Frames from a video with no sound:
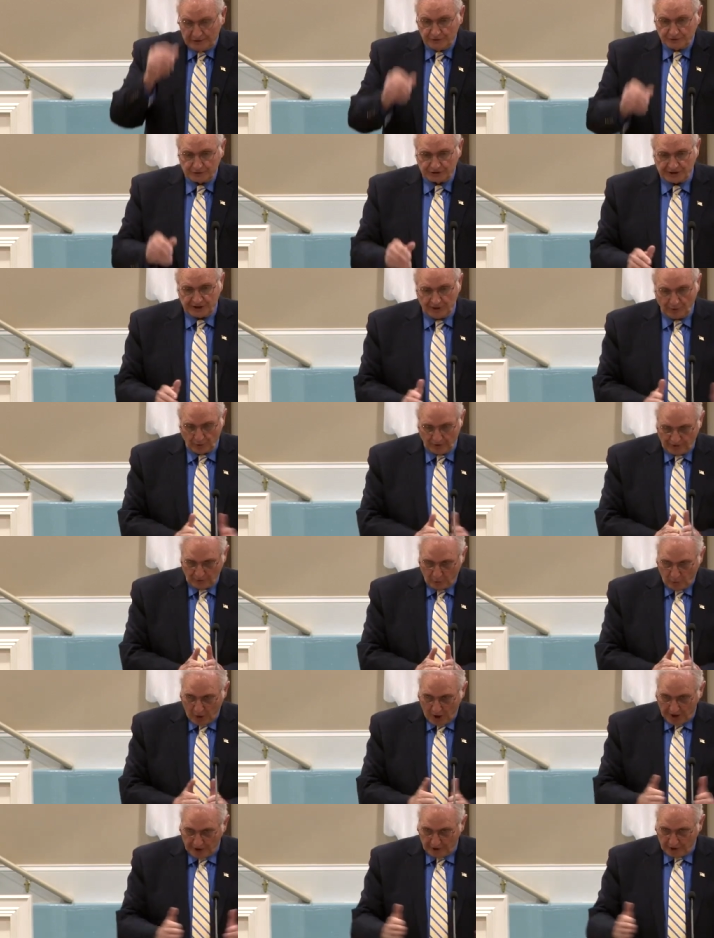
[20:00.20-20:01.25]
and you'll see where the
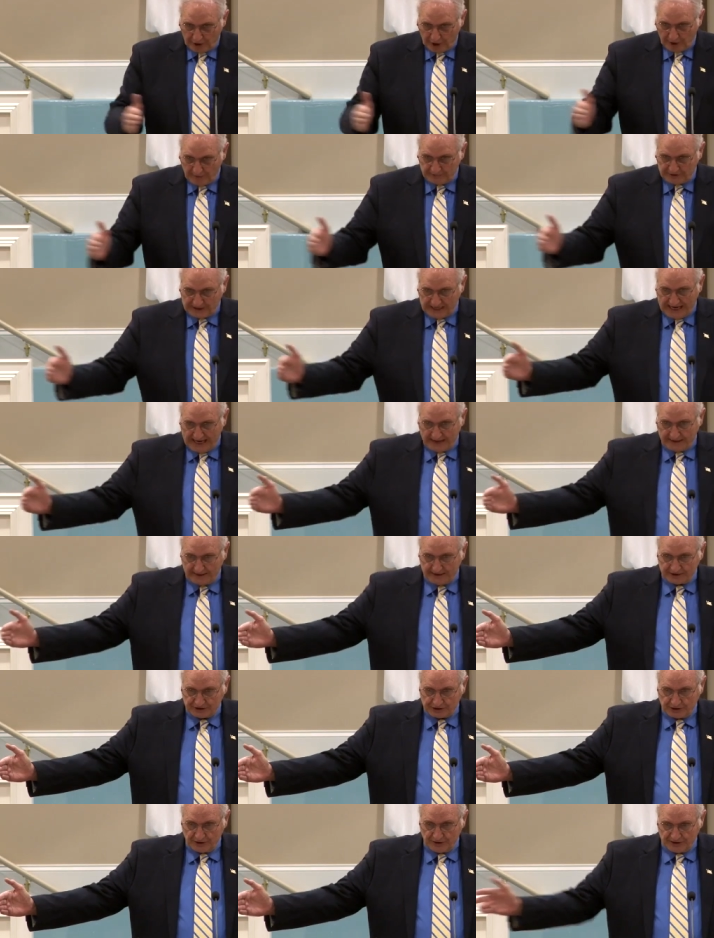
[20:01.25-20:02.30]
water comes out at
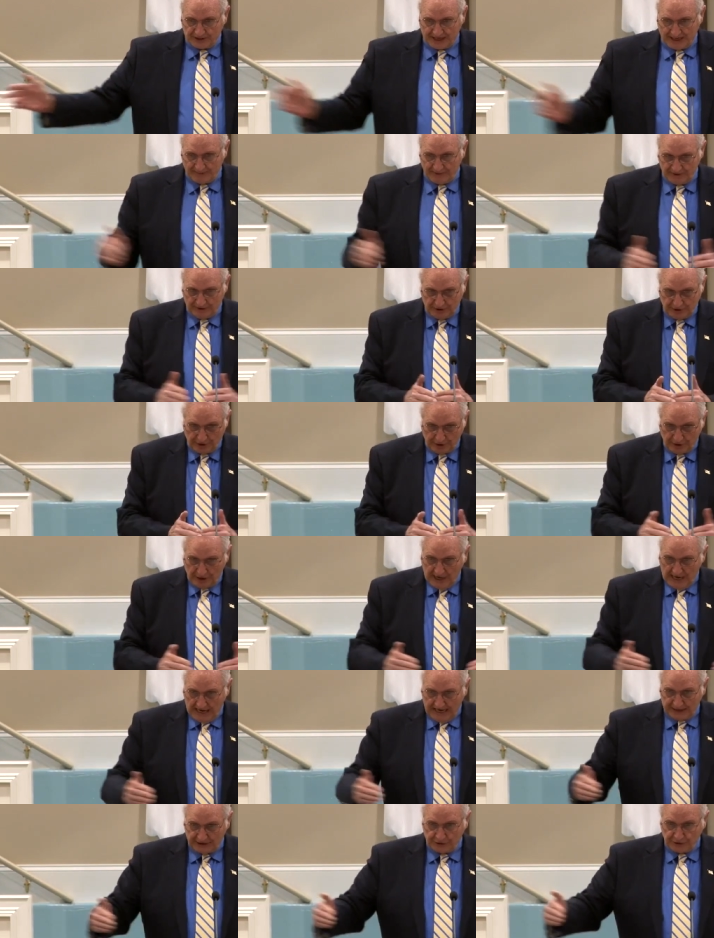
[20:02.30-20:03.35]
a certain time of the year,
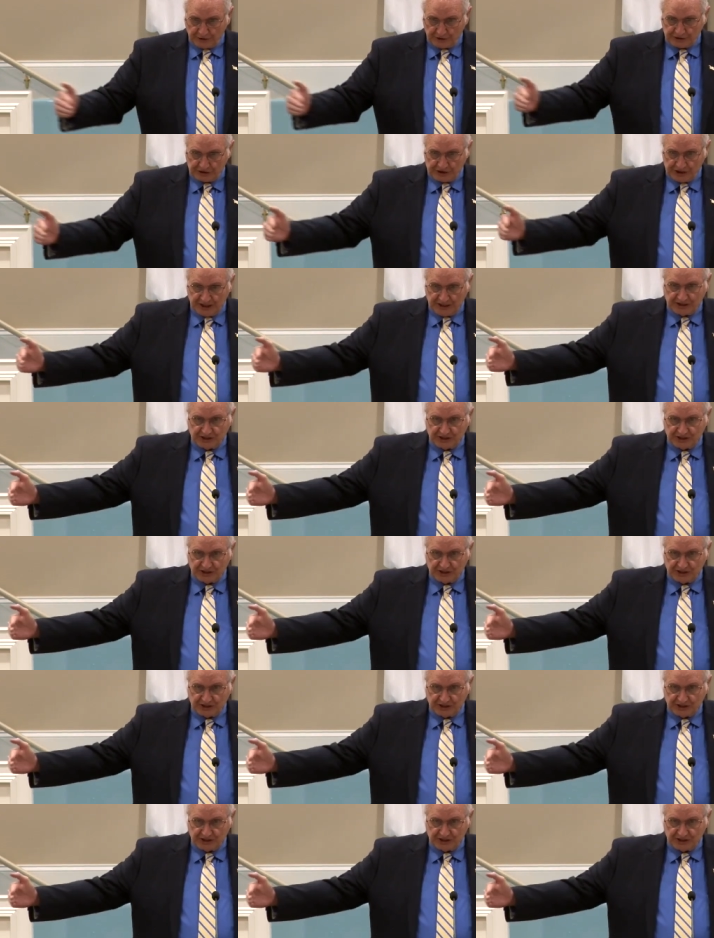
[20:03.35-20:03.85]
and you can see